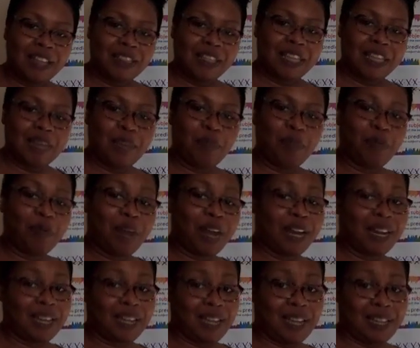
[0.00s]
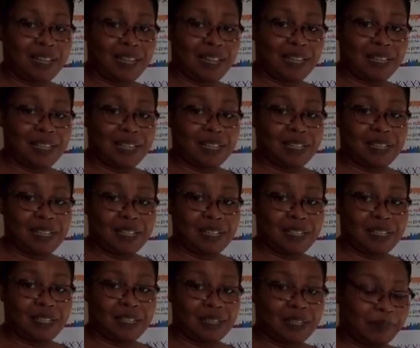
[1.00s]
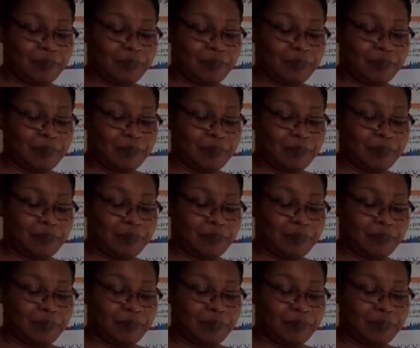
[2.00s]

the predicate in that sentence?